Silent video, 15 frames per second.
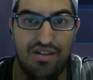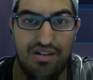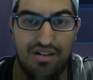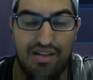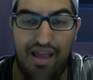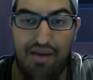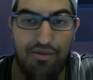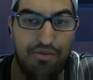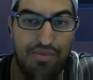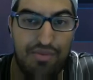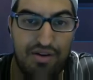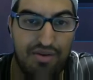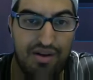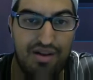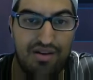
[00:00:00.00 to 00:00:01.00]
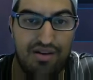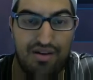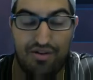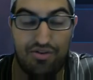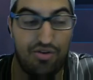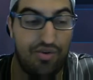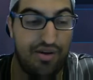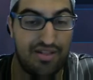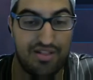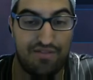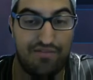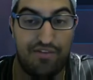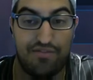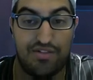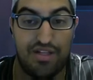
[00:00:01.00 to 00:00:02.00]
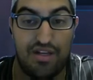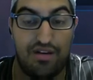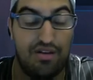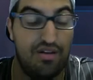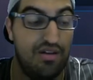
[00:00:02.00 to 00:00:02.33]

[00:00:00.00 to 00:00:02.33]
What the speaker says: That would be great. I don't know why I said 15,